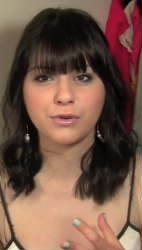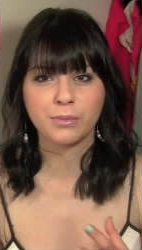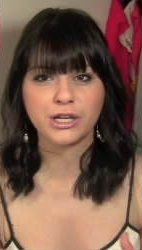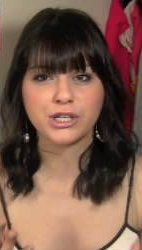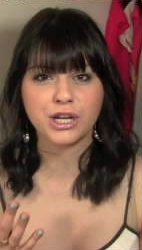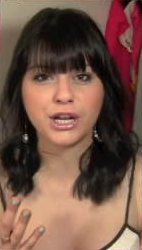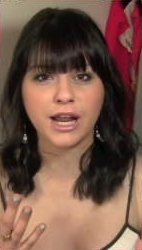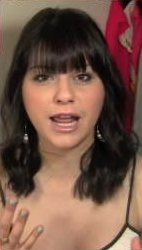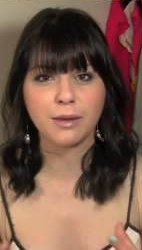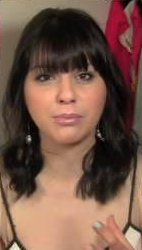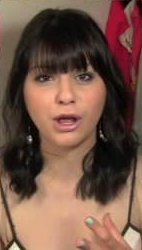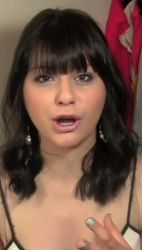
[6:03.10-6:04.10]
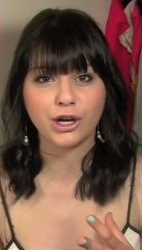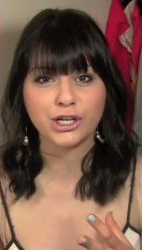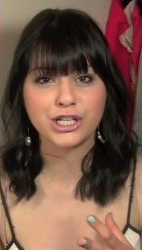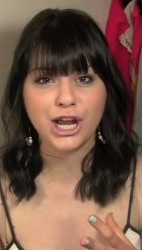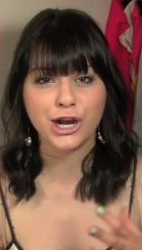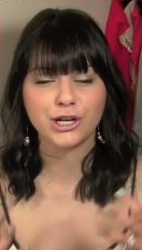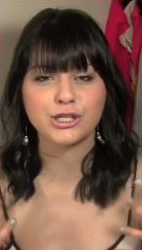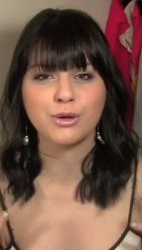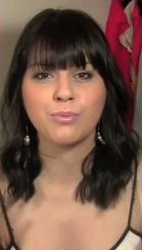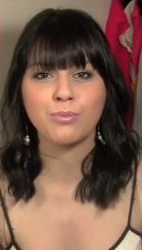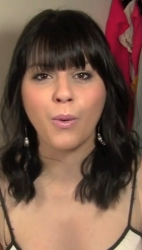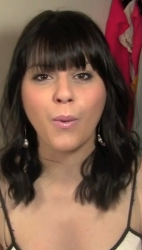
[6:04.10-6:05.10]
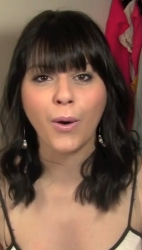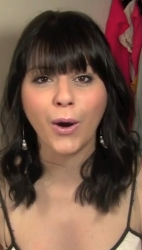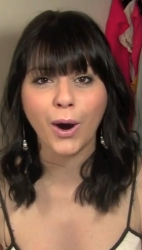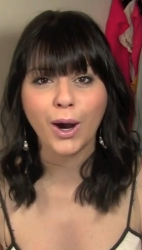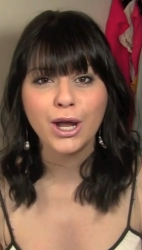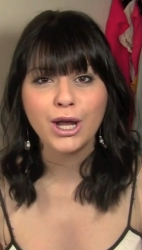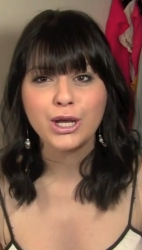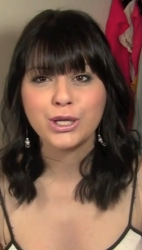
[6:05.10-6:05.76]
information a blogger shares, the more